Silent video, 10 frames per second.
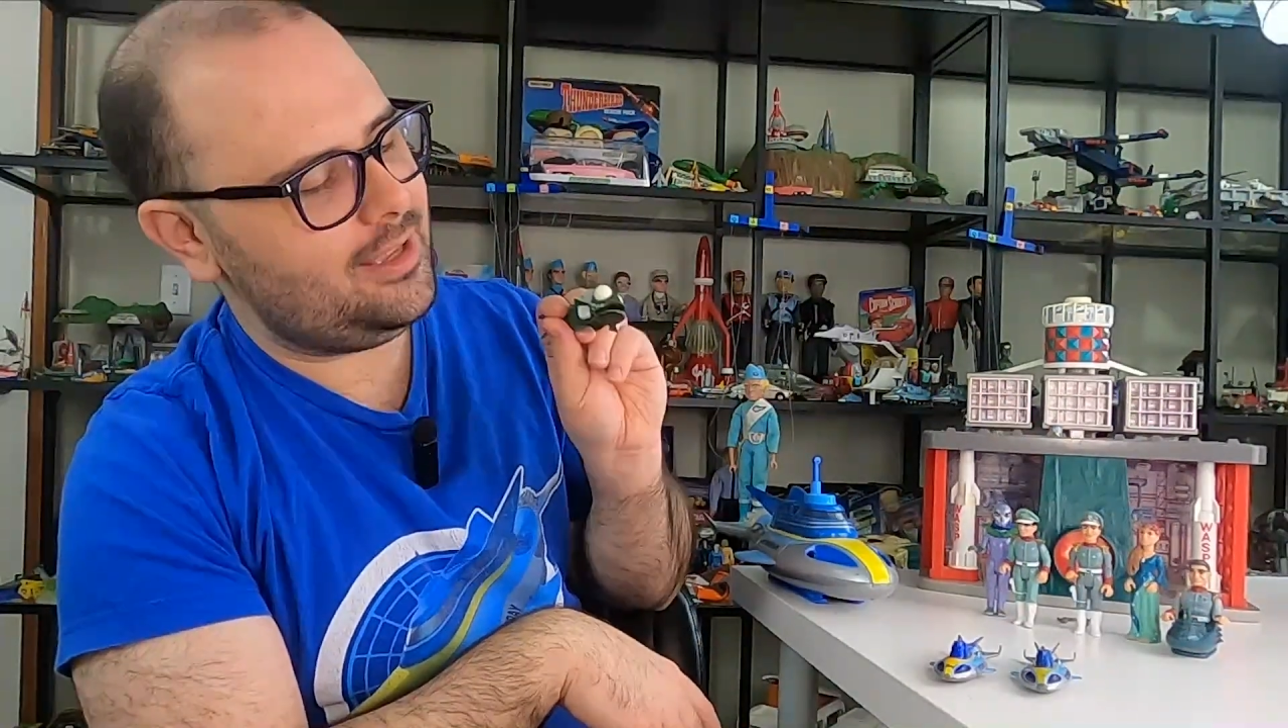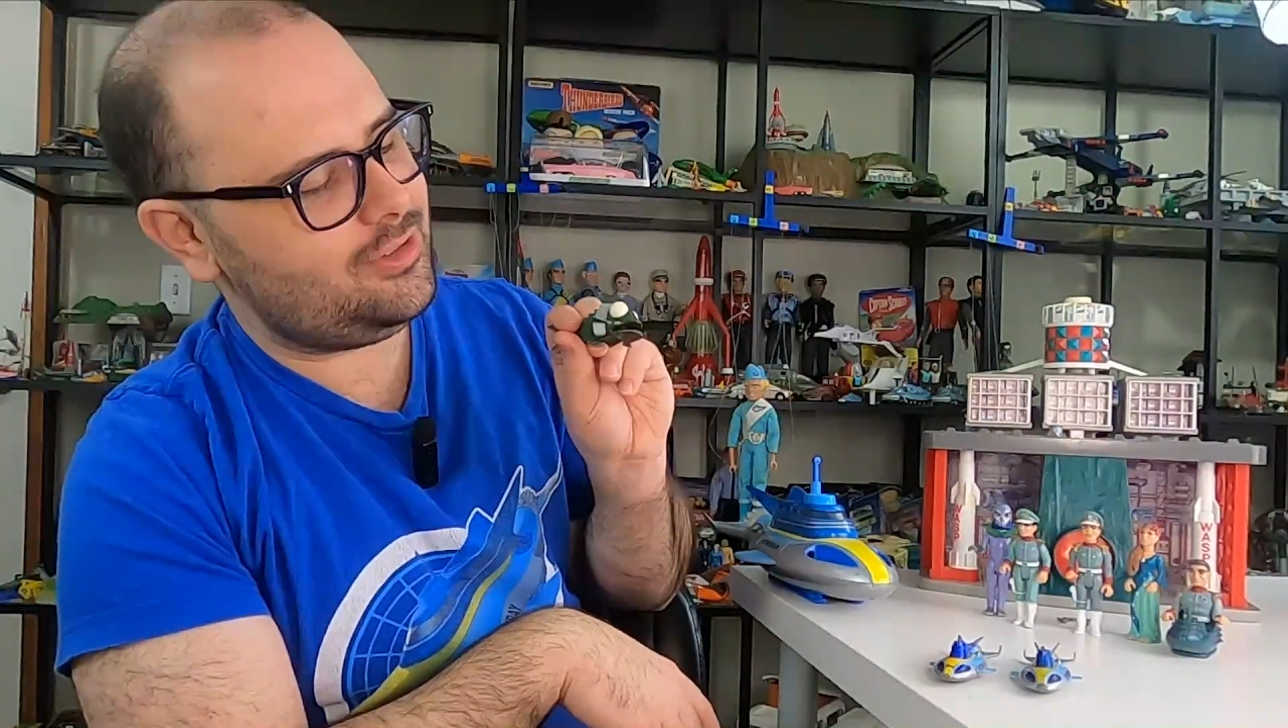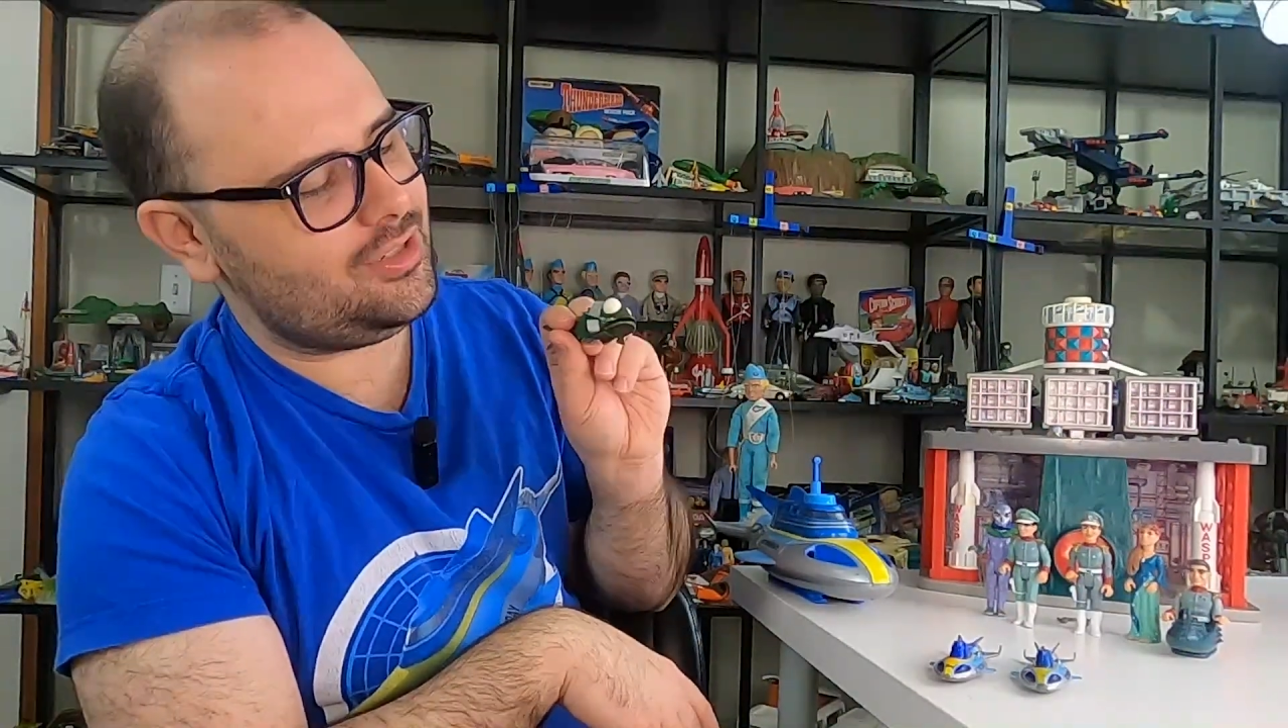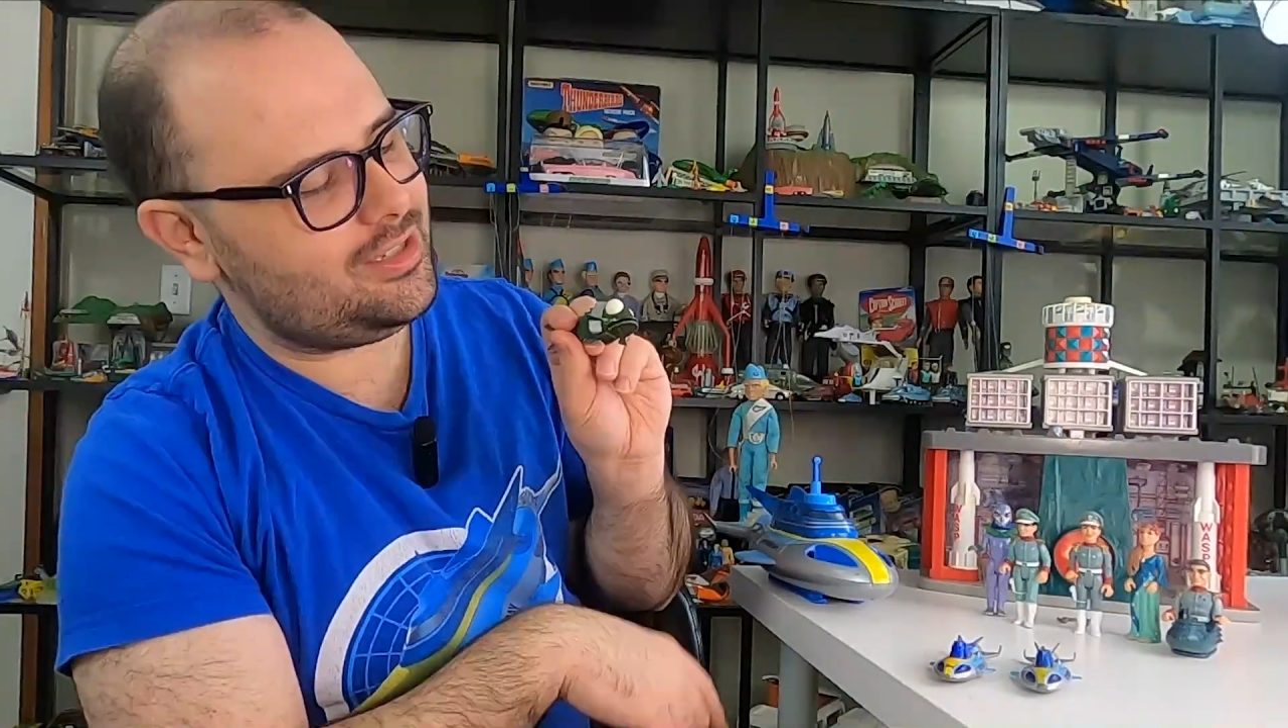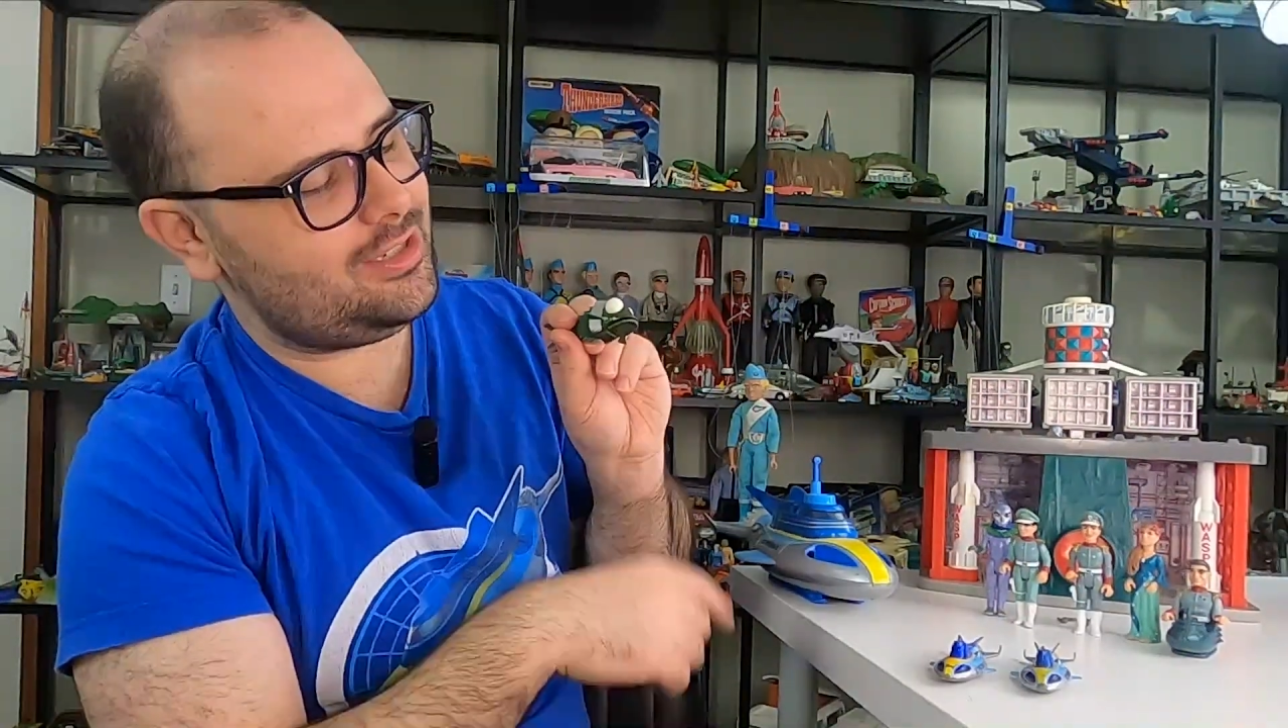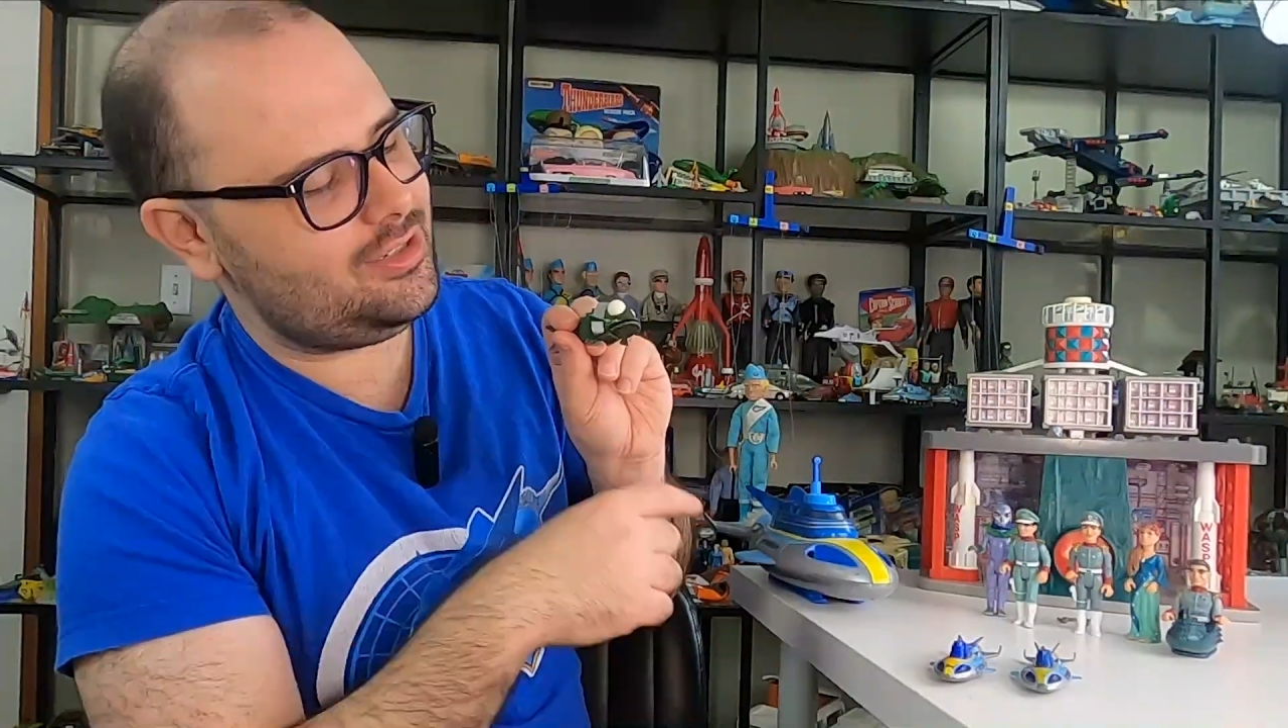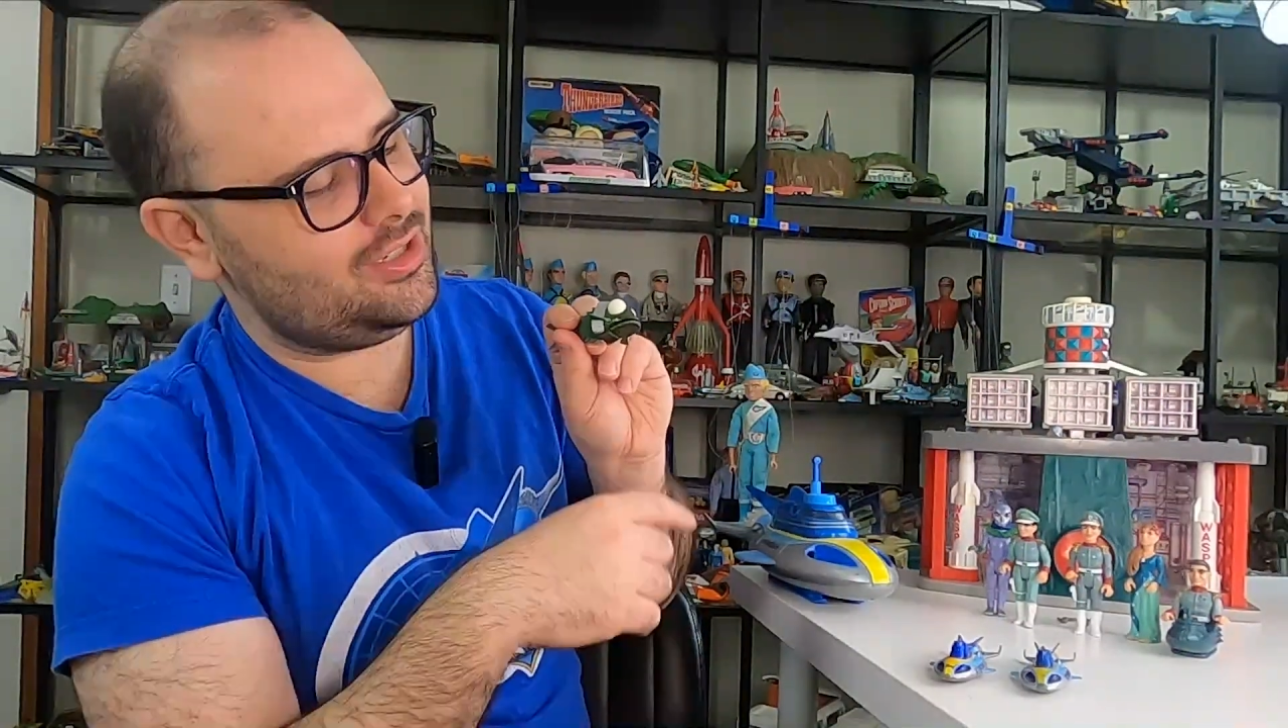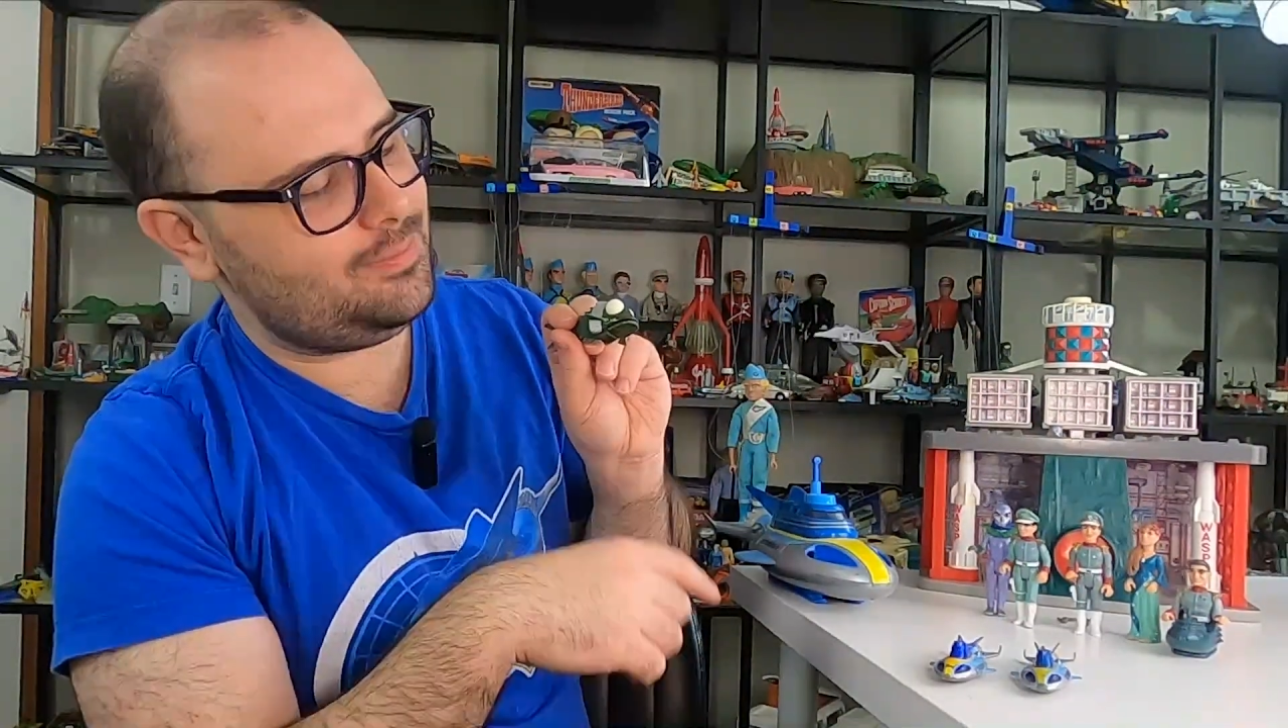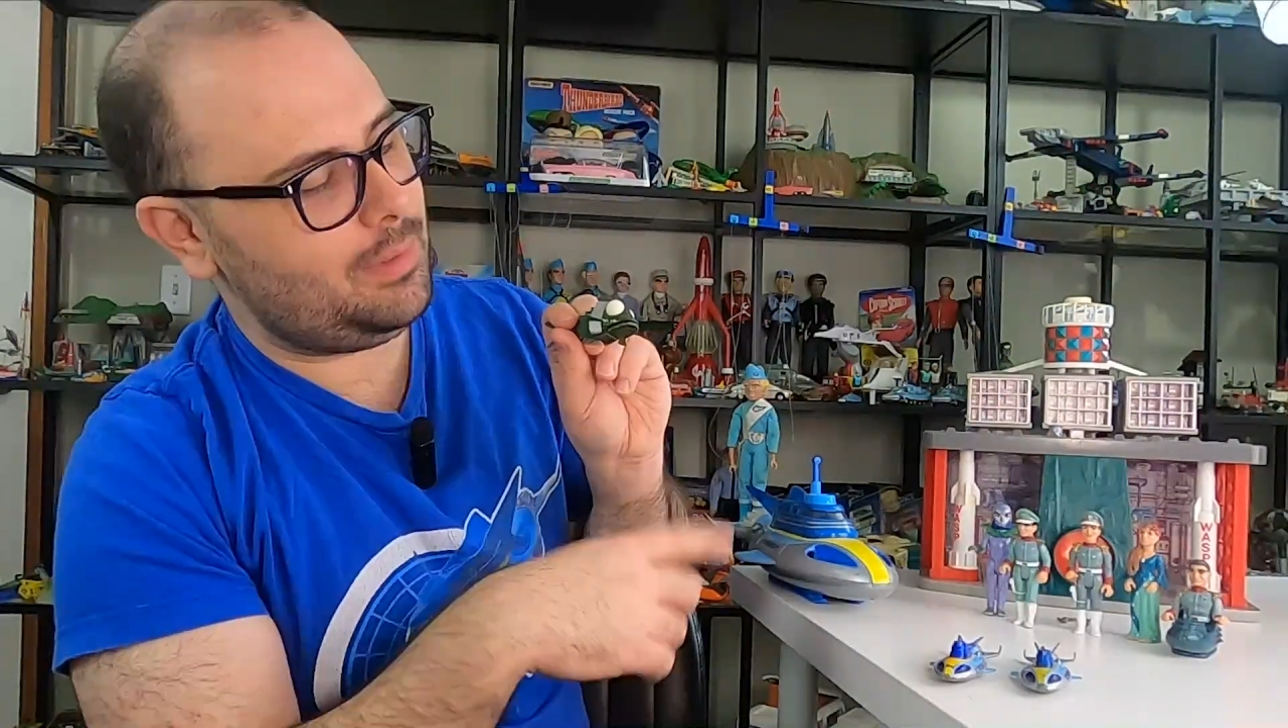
just